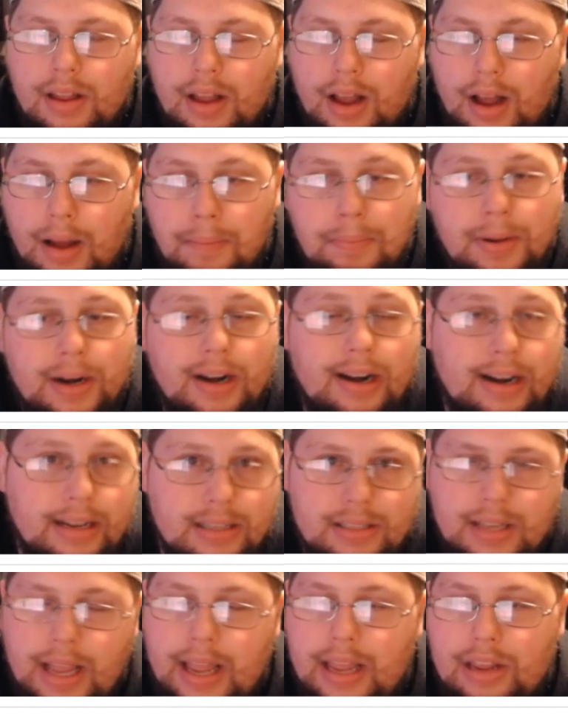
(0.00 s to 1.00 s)
but it
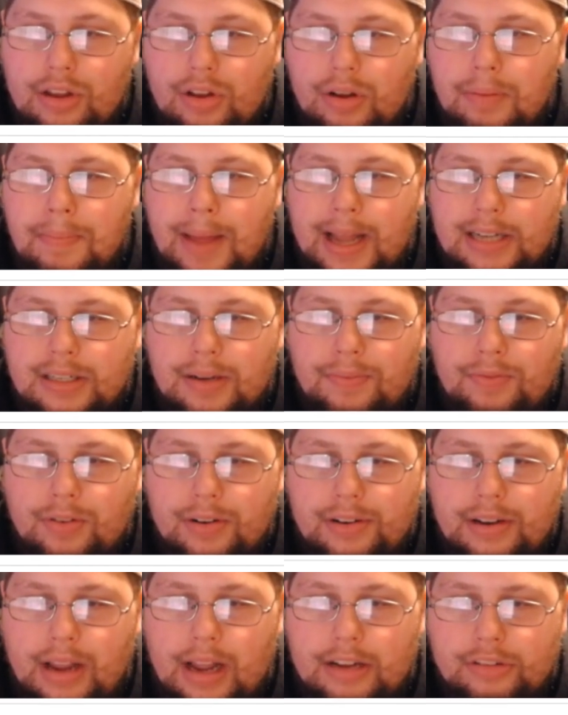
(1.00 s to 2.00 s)
is a good matchup for
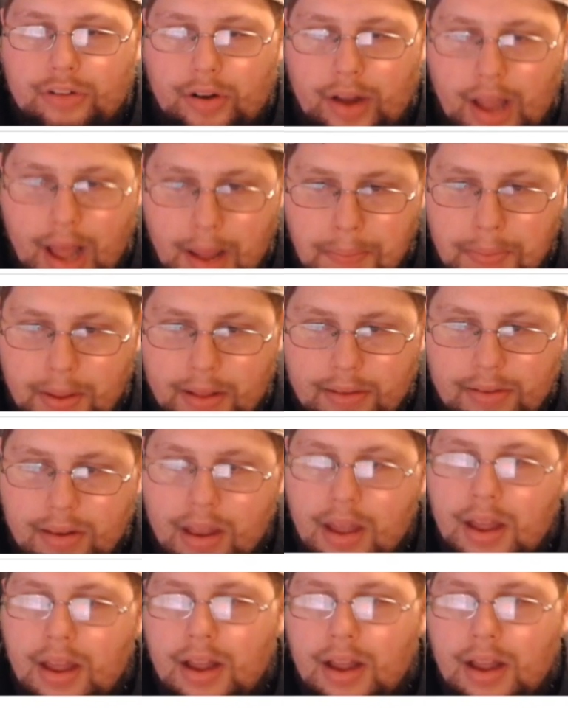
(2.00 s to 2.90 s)
DeAndre Hopkins.